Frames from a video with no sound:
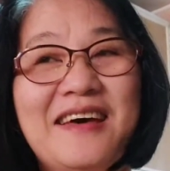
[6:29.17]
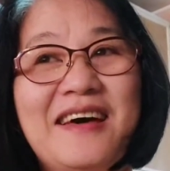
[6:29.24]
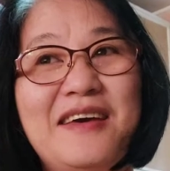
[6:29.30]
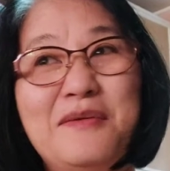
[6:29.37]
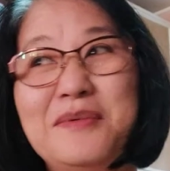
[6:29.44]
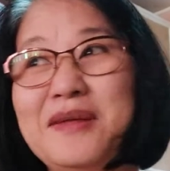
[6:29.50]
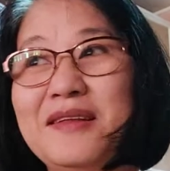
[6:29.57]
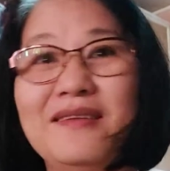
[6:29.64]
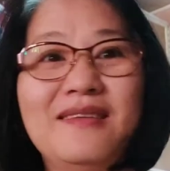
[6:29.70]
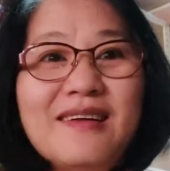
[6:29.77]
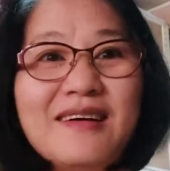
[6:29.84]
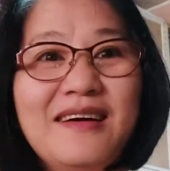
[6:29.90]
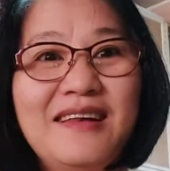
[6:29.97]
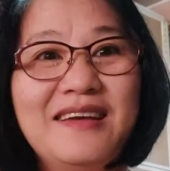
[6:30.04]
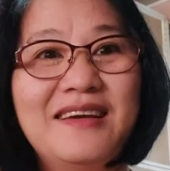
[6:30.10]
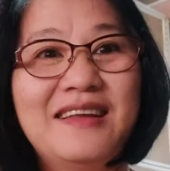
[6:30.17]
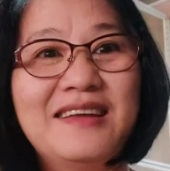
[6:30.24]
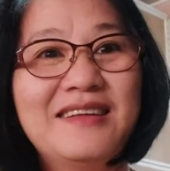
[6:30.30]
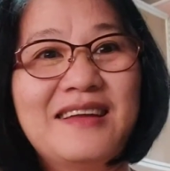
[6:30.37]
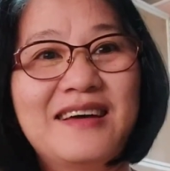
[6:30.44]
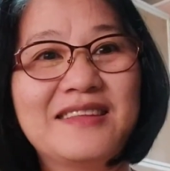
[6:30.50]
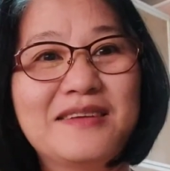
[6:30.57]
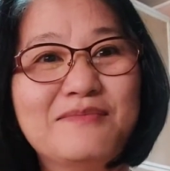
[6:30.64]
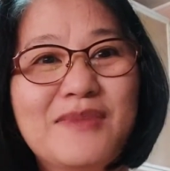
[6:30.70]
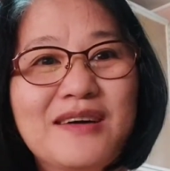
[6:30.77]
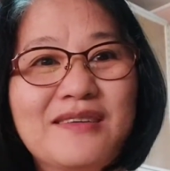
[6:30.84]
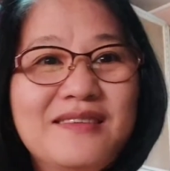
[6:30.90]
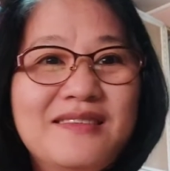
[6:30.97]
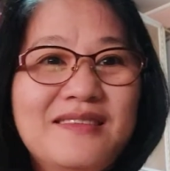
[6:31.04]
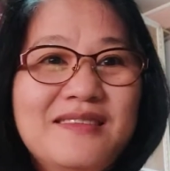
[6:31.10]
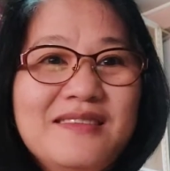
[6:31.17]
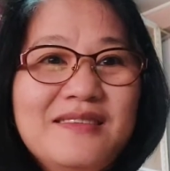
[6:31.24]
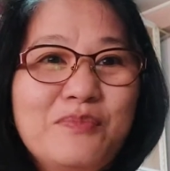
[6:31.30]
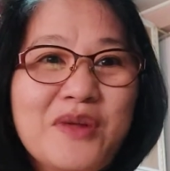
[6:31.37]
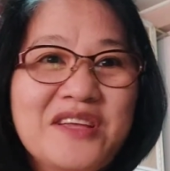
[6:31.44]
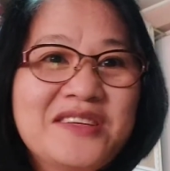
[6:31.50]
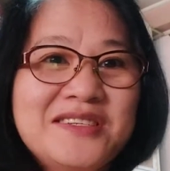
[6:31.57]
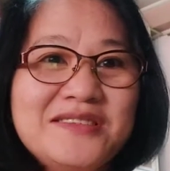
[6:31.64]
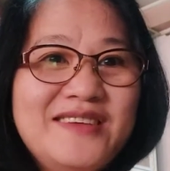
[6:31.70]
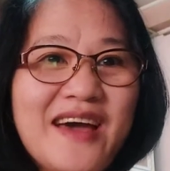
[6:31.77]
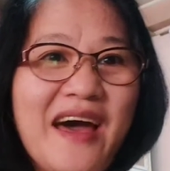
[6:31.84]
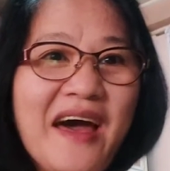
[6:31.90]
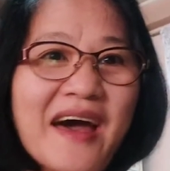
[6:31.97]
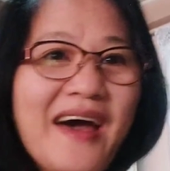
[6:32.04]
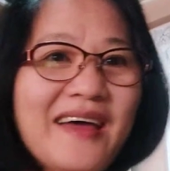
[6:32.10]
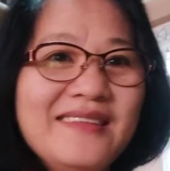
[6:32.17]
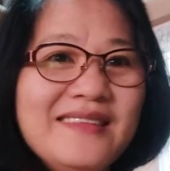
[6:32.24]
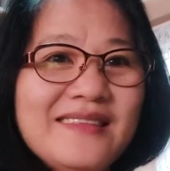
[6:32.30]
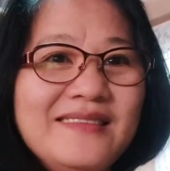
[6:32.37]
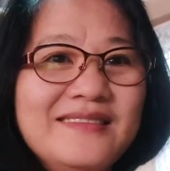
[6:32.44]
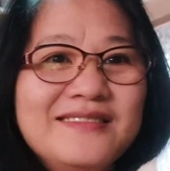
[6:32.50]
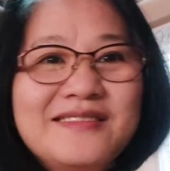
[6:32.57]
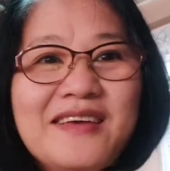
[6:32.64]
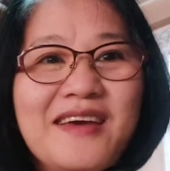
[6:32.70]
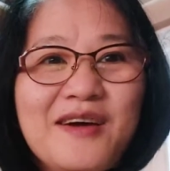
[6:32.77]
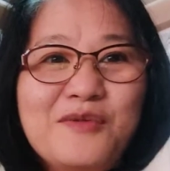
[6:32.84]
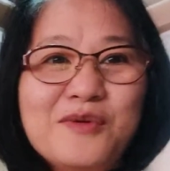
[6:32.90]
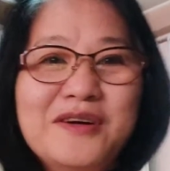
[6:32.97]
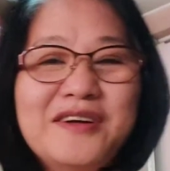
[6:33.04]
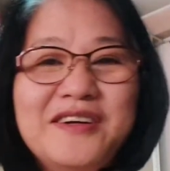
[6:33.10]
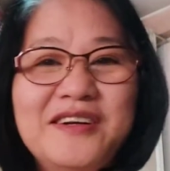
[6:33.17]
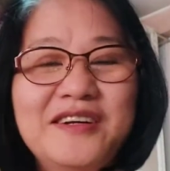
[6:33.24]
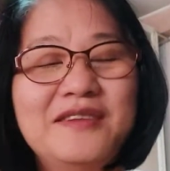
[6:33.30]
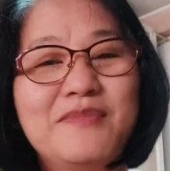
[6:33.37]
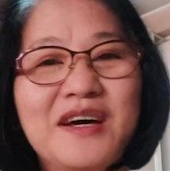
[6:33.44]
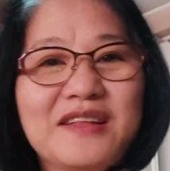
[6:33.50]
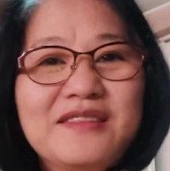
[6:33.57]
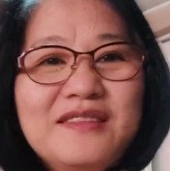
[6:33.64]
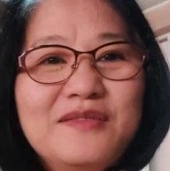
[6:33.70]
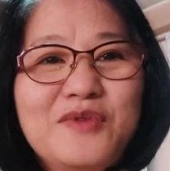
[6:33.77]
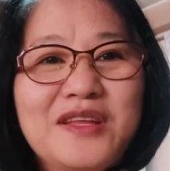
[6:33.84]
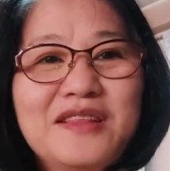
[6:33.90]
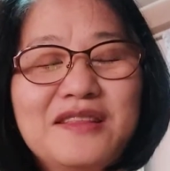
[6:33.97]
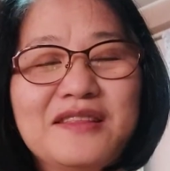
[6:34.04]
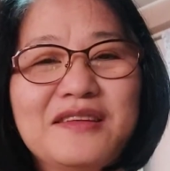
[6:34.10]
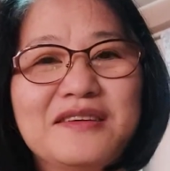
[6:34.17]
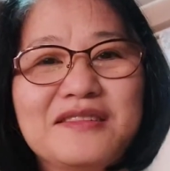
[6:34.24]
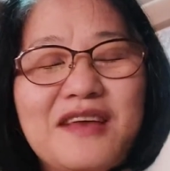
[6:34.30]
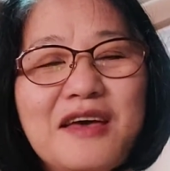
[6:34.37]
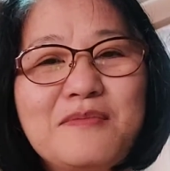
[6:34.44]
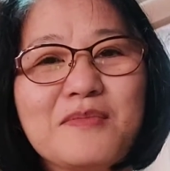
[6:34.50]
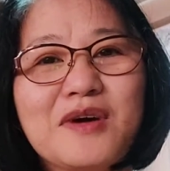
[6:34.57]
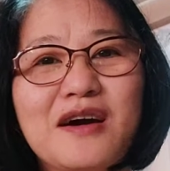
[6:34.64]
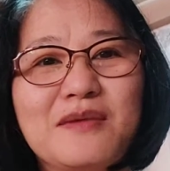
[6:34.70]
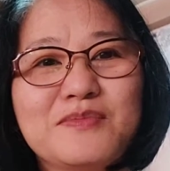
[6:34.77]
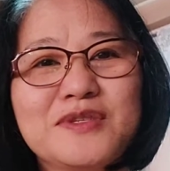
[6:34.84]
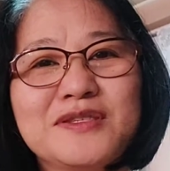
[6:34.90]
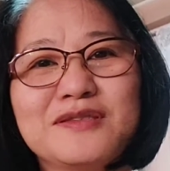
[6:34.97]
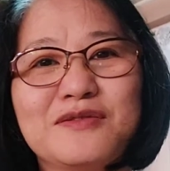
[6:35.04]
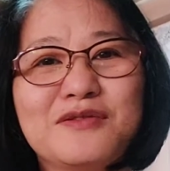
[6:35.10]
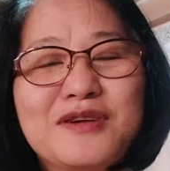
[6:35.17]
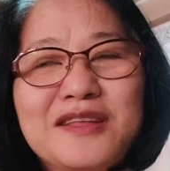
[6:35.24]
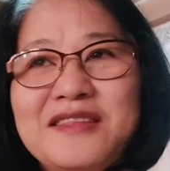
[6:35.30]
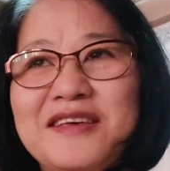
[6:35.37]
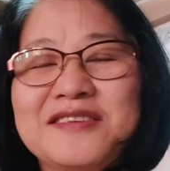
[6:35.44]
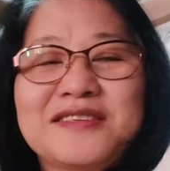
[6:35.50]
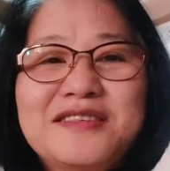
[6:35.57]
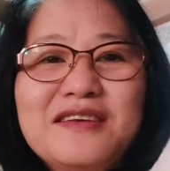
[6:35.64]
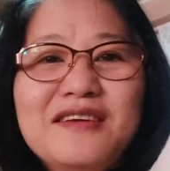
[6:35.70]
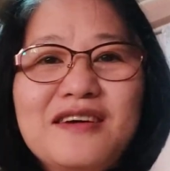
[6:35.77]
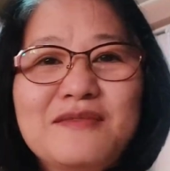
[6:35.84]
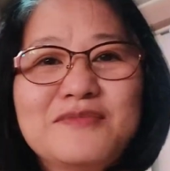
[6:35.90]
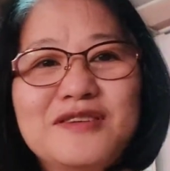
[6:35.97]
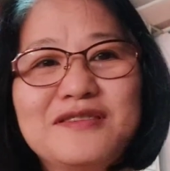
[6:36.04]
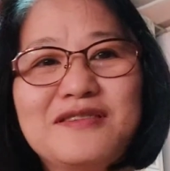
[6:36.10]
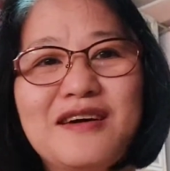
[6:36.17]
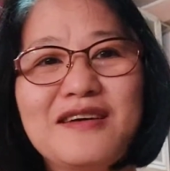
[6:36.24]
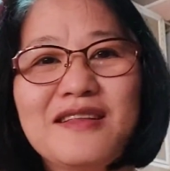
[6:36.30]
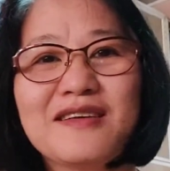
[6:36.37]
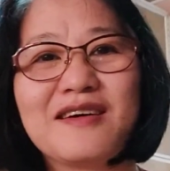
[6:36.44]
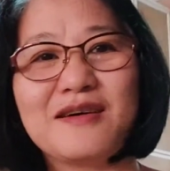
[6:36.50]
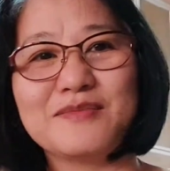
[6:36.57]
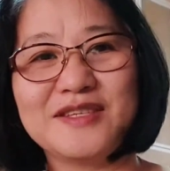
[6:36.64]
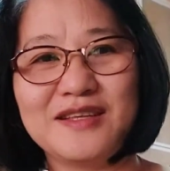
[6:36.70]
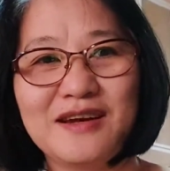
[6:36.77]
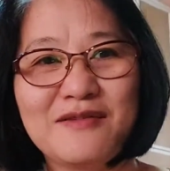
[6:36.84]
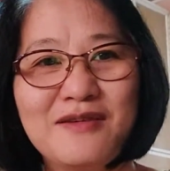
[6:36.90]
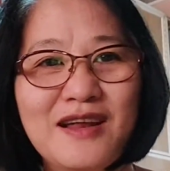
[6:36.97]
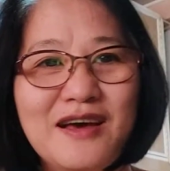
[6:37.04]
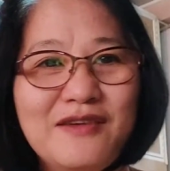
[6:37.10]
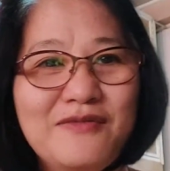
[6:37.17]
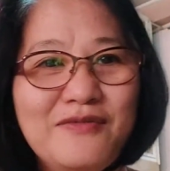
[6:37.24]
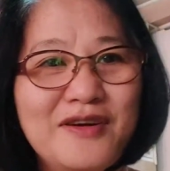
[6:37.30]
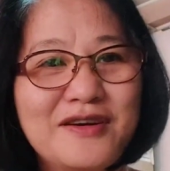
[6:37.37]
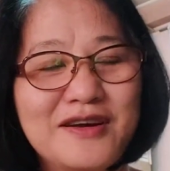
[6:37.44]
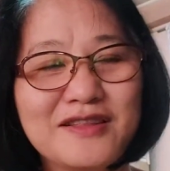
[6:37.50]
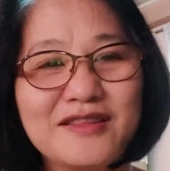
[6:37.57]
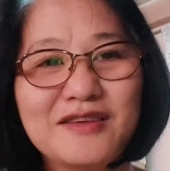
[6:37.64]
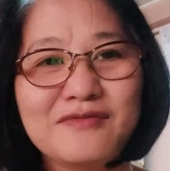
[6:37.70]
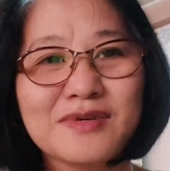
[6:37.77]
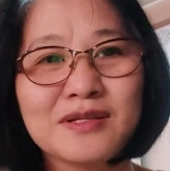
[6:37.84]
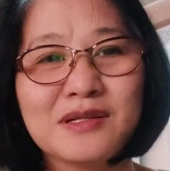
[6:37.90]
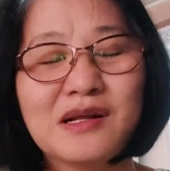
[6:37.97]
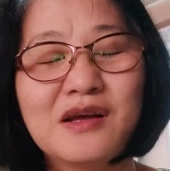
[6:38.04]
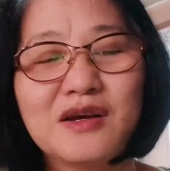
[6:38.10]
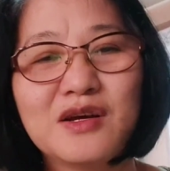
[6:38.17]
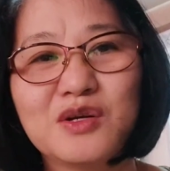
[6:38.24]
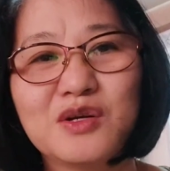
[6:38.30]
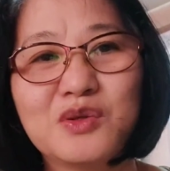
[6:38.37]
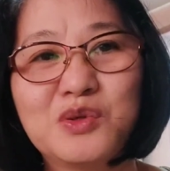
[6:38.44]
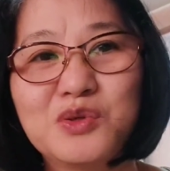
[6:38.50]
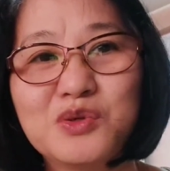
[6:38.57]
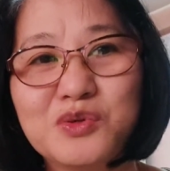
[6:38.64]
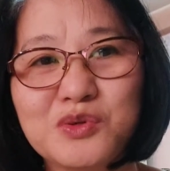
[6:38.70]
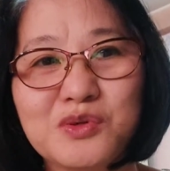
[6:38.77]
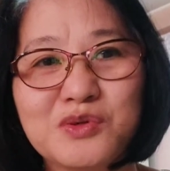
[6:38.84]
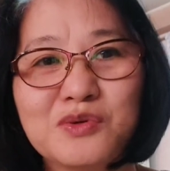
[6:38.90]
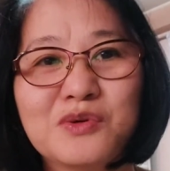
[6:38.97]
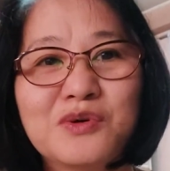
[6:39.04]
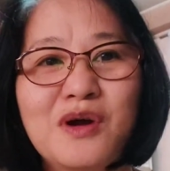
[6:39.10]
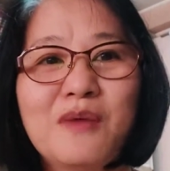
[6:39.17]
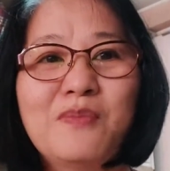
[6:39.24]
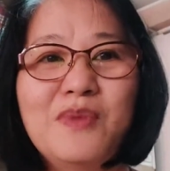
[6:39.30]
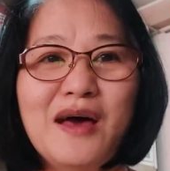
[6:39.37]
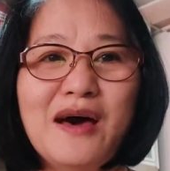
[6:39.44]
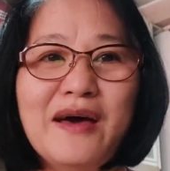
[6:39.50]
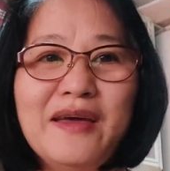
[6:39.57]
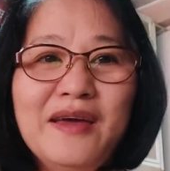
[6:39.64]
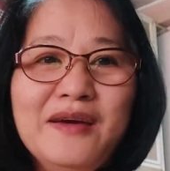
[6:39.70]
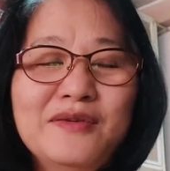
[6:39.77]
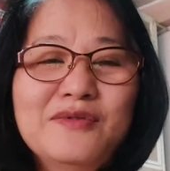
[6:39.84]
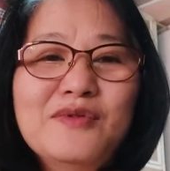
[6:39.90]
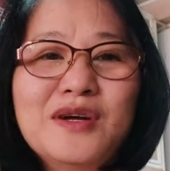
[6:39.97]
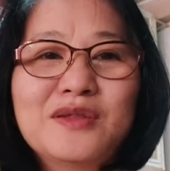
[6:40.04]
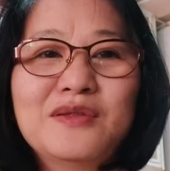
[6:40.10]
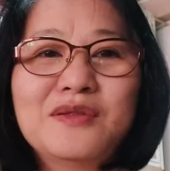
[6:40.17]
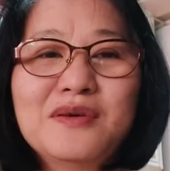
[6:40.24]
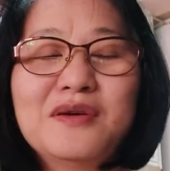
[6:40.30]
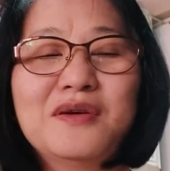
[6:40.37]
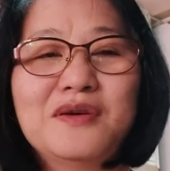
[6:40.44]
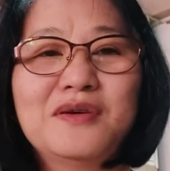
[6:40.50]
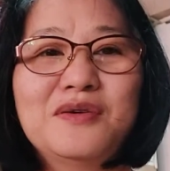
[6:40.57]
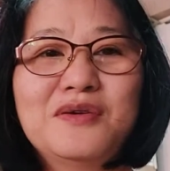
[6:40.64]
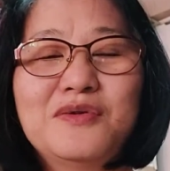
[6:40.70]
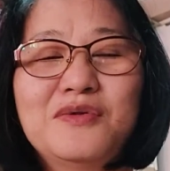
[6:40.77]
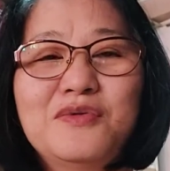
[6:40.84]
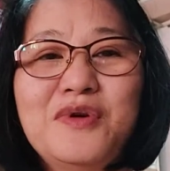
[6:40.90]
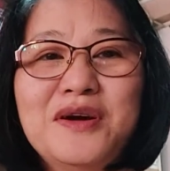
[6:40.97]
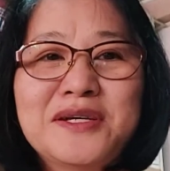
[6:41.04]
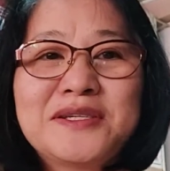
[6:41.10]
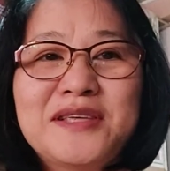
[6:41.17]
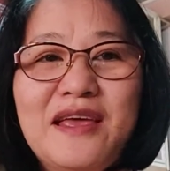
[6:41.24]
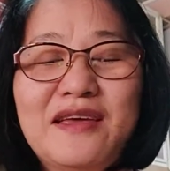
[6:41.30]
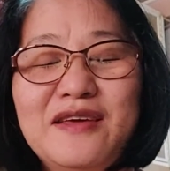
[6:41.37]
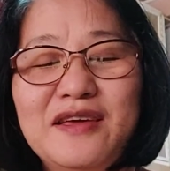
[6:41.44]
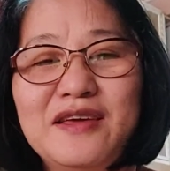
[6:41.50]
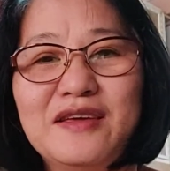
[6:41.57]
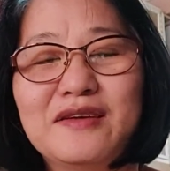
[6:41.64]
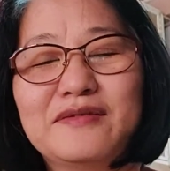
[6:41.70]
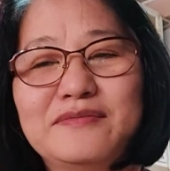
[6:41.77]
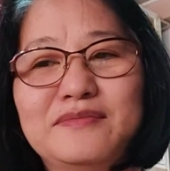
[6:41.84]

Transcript: I mean, ang galing-galing nating mag-preach dyan to say a word. But when time comes or the testing comes, the trial comes in our life, we are not able to do or apply what we are saying.